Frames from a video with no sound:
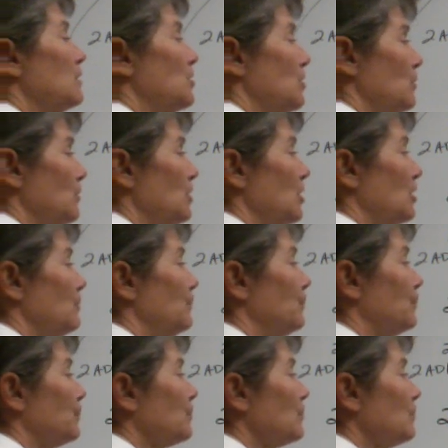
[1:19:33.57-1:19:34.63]
Two, good.
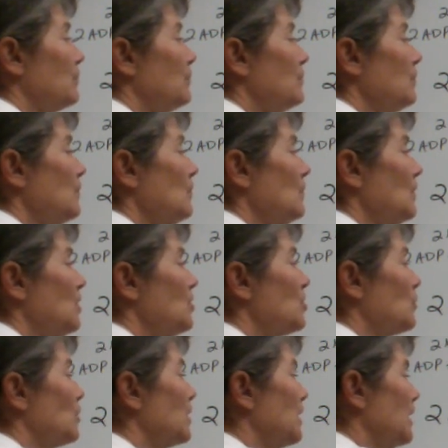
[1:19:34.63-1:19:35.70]

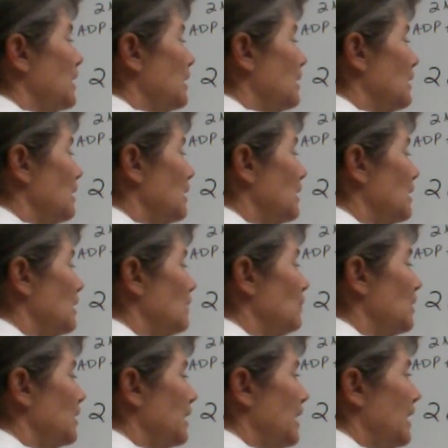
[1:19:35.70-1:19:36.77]
So we're going to
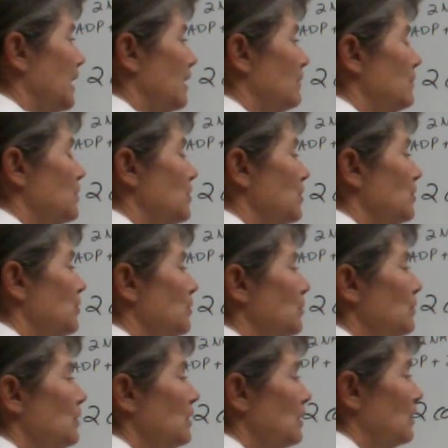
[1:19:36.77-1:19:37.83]
we're going to have
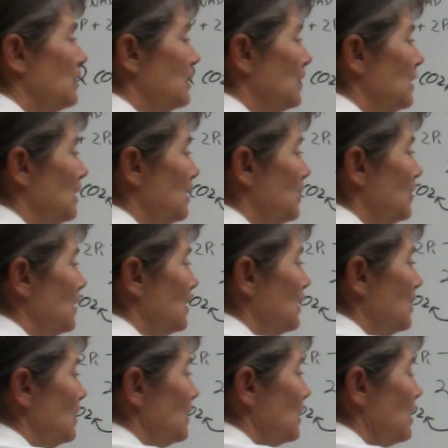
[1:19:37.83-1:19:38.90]
two
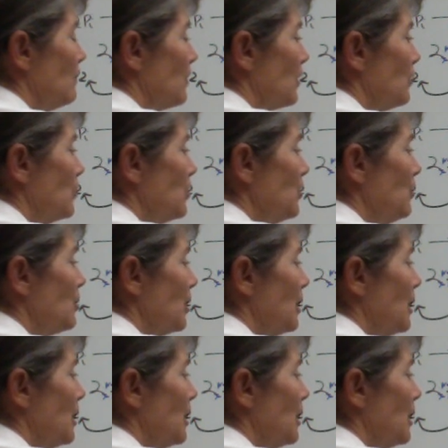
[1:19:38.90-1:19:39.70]
of our reduced